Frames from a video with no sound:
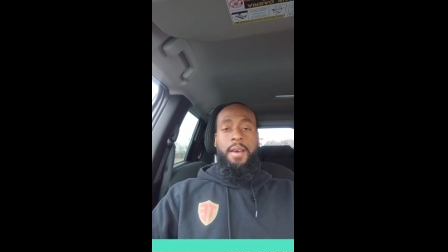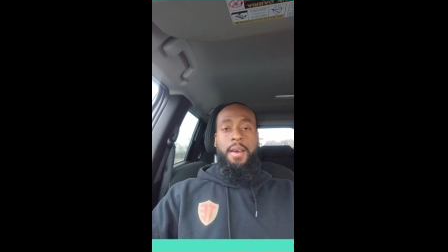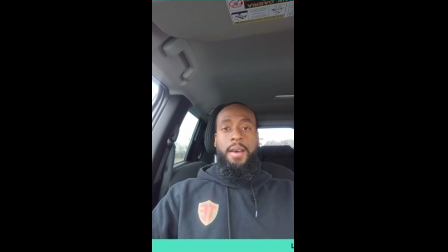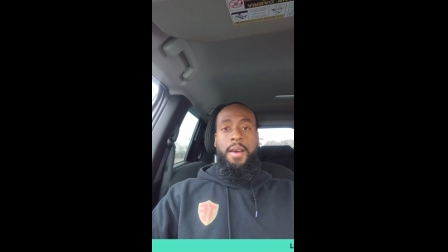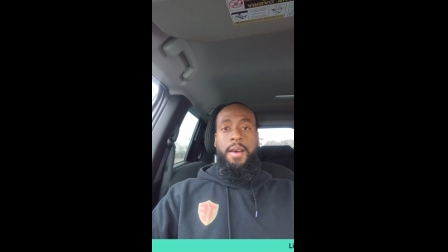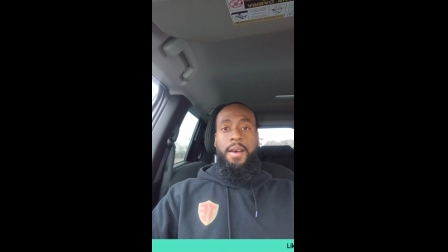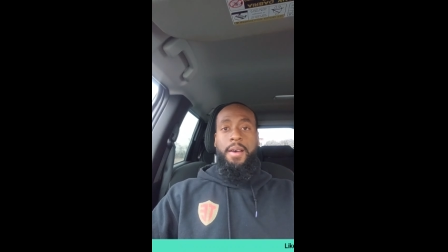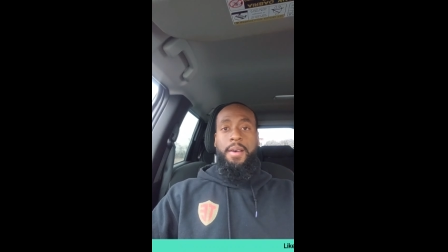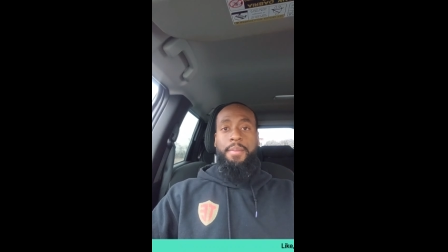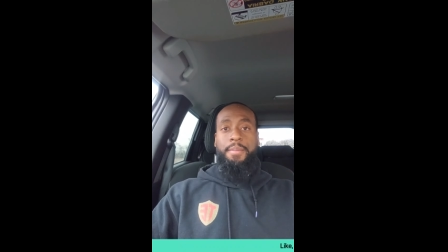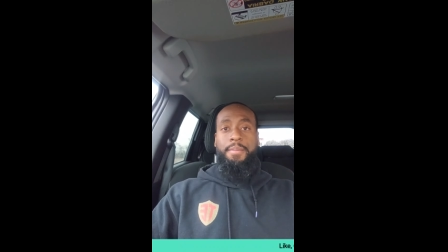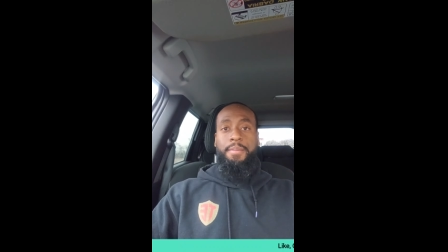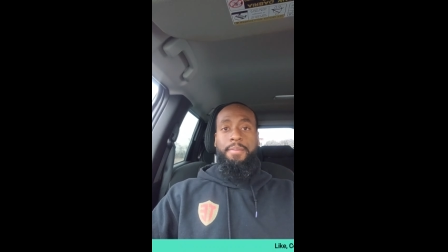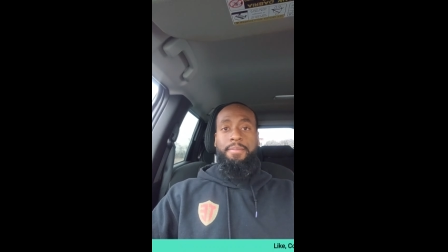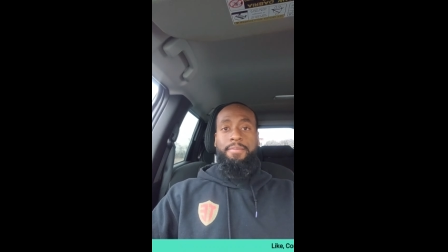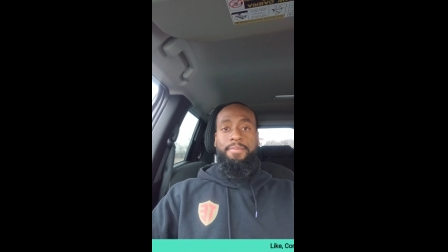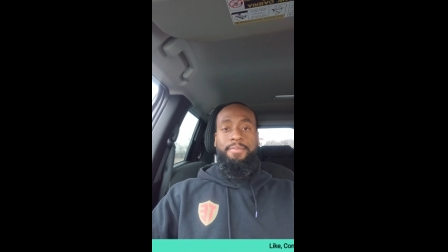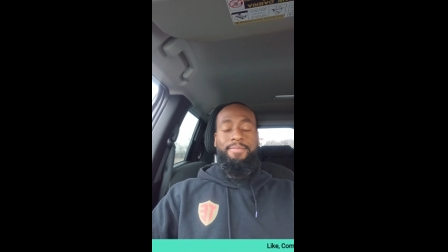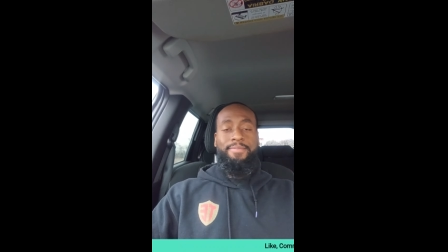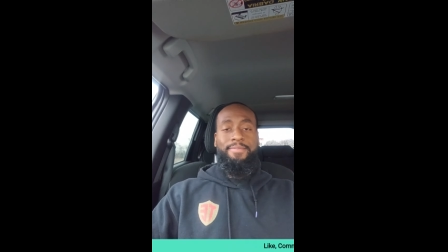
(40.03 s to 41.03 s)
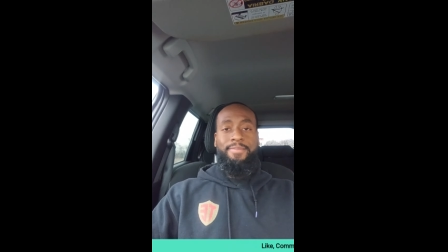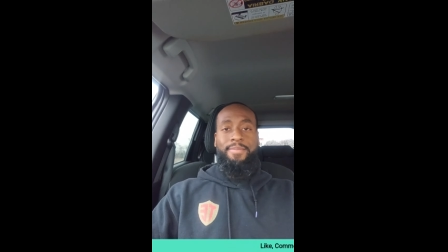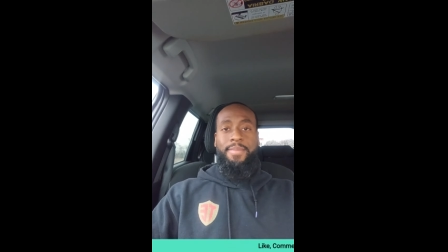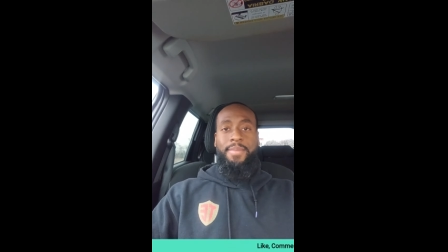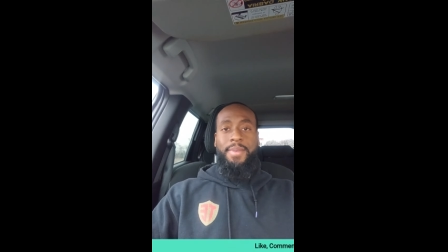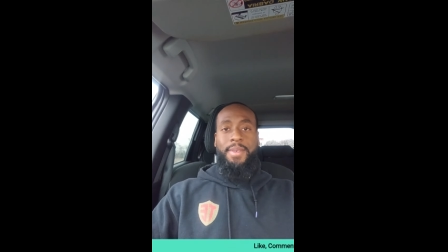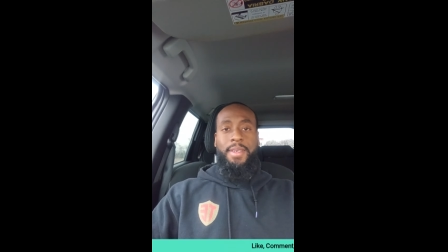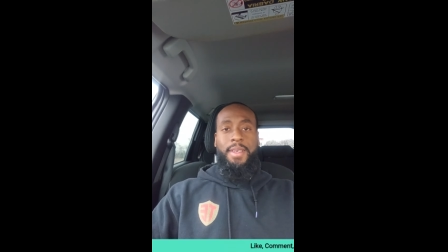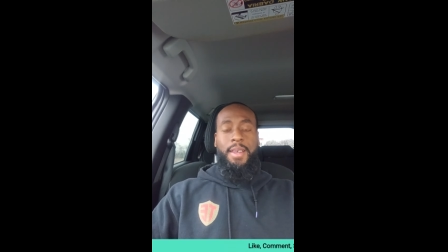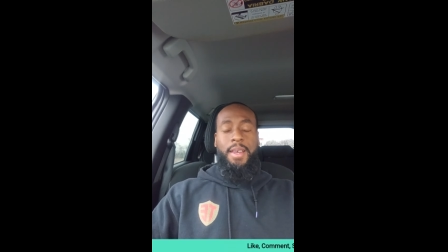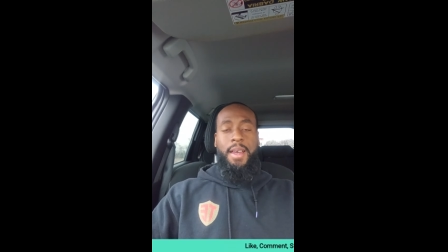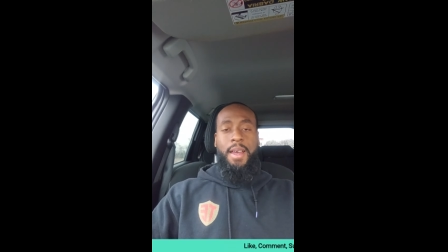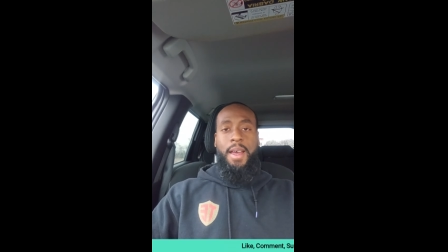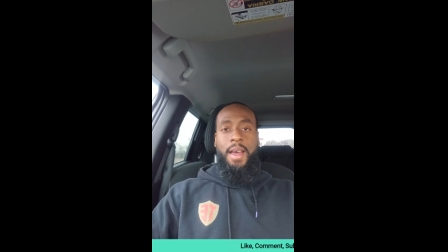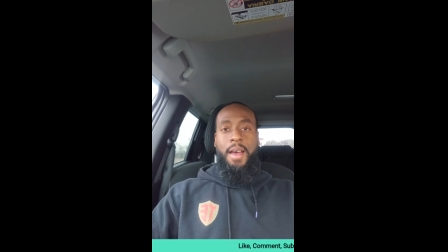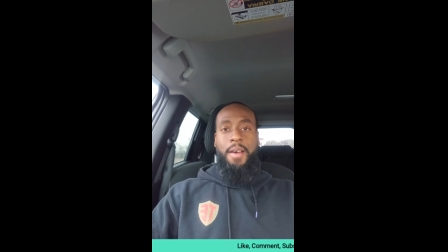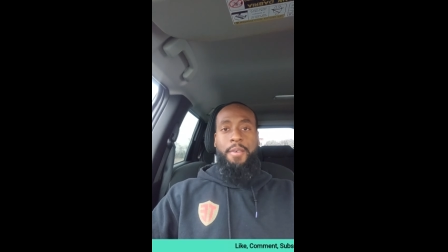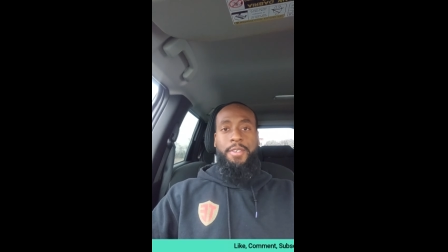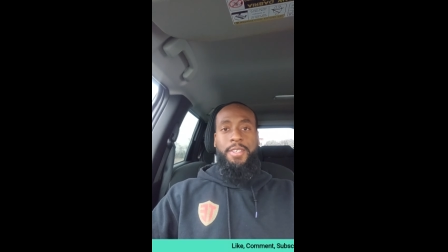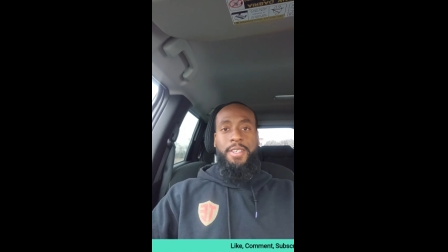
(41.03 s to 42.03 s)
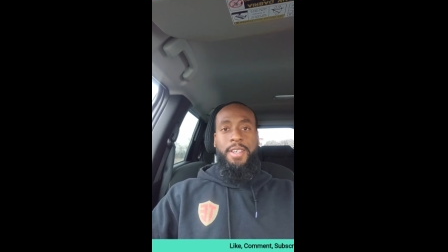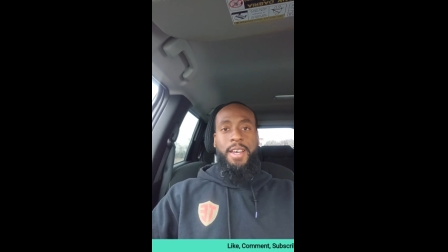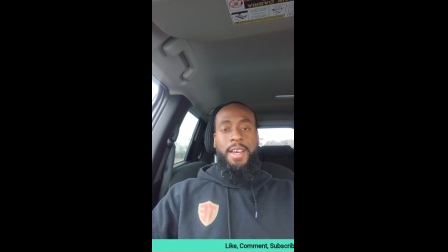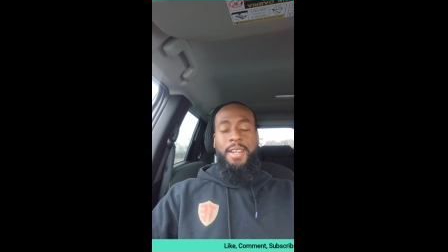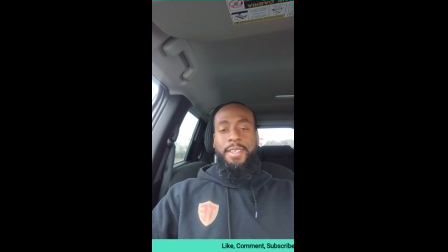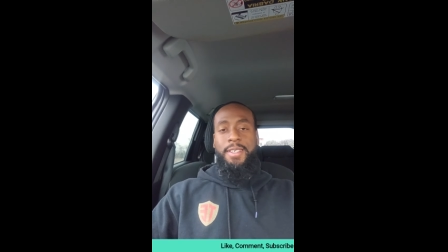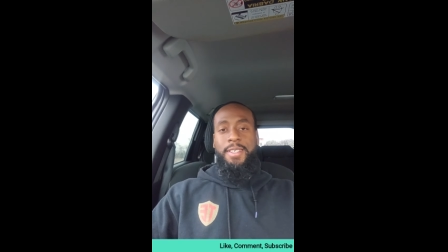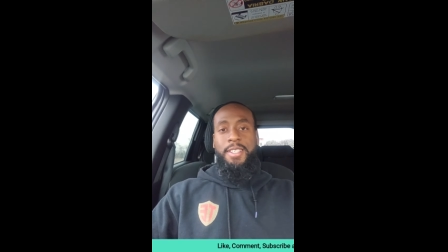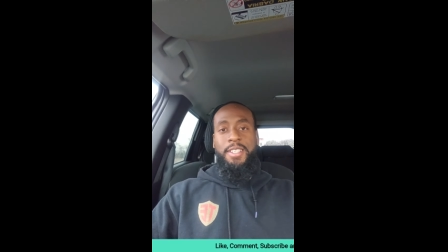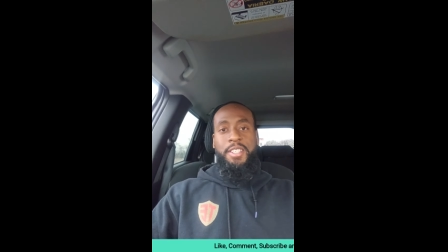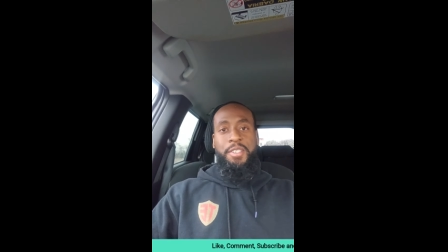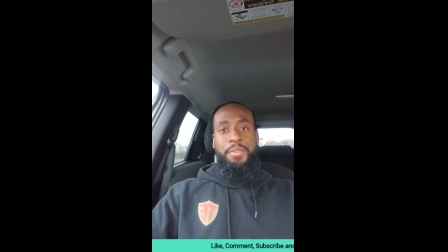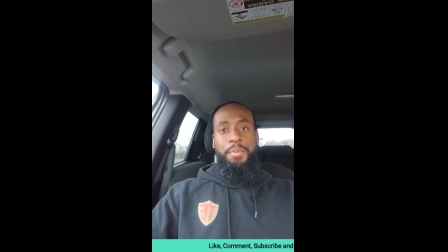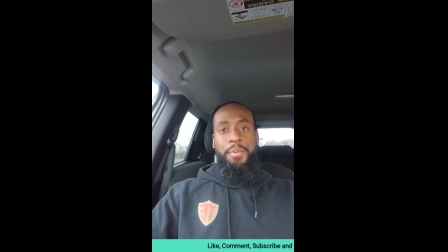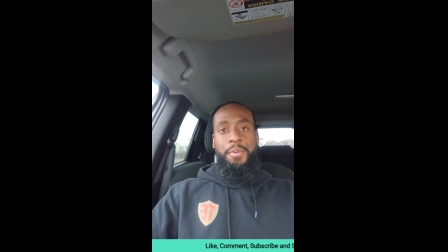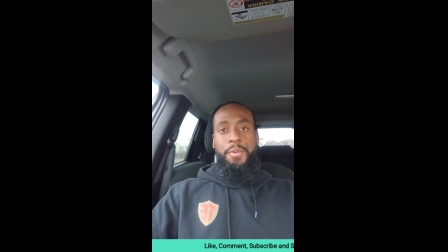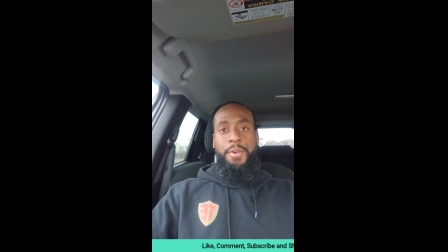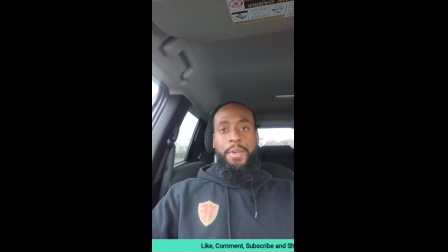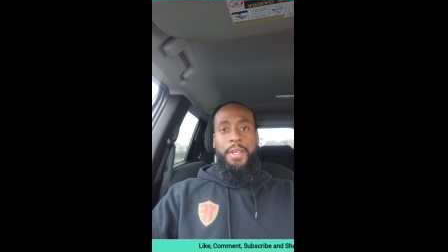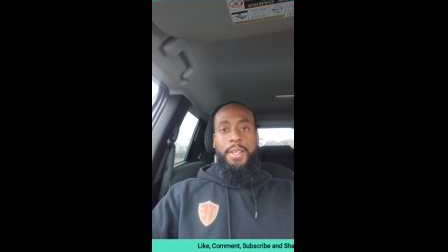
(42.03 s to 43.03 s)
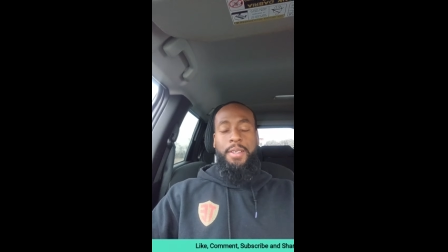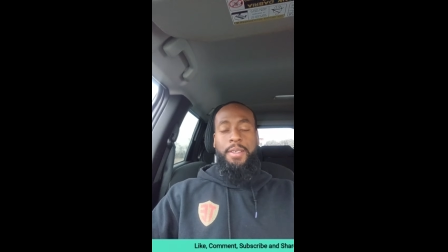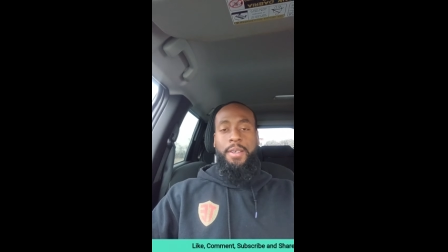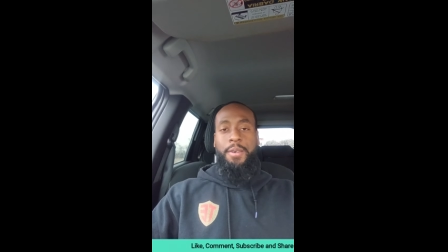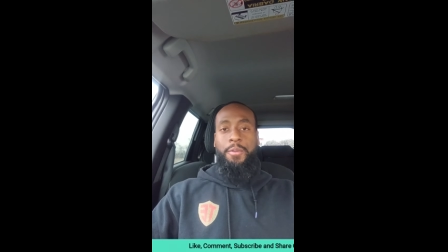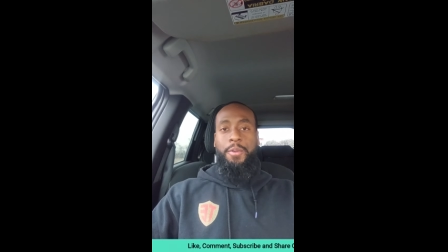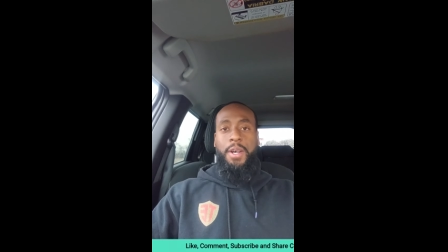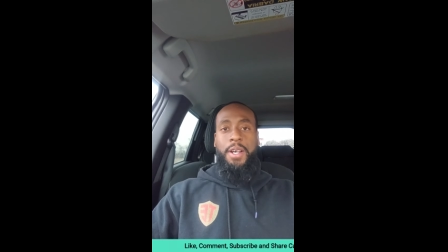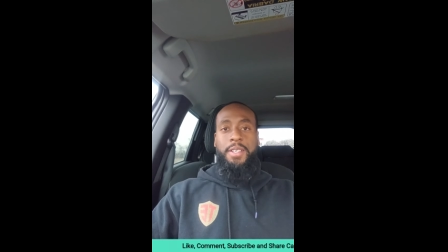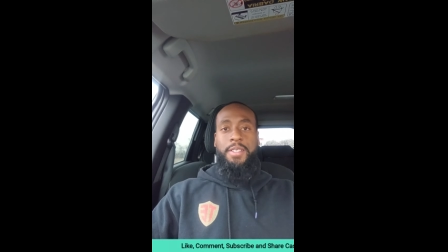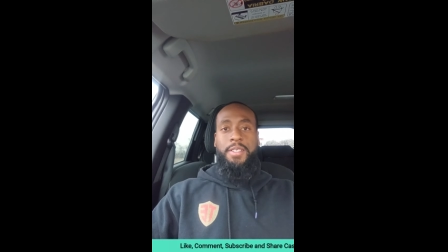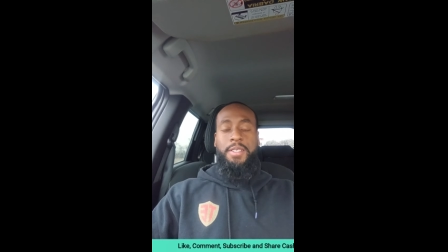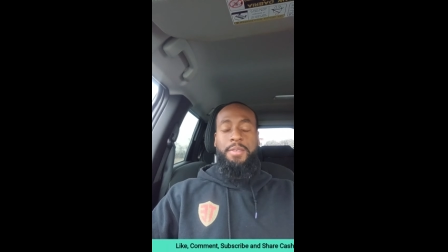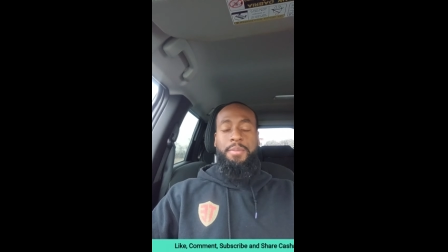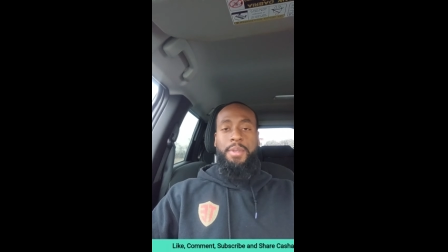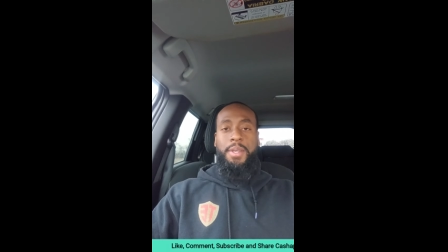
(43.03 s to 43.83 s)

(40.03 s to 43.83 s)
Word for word: Um, I was kind of disappointed that Washington